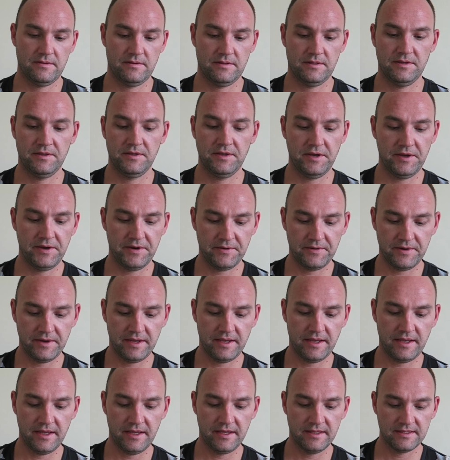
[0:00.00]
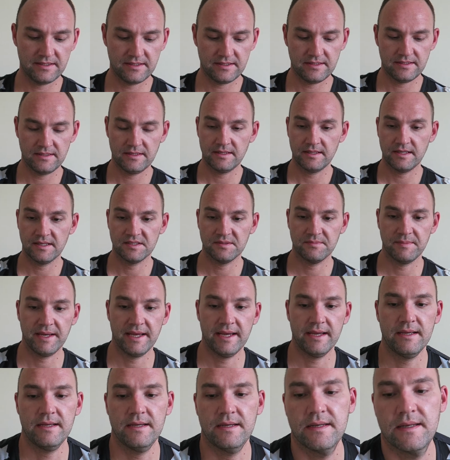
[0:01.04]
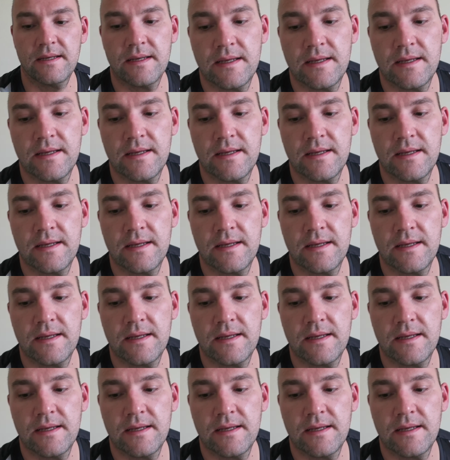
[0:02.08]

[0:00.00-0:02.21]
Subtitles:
Here is the dust bag.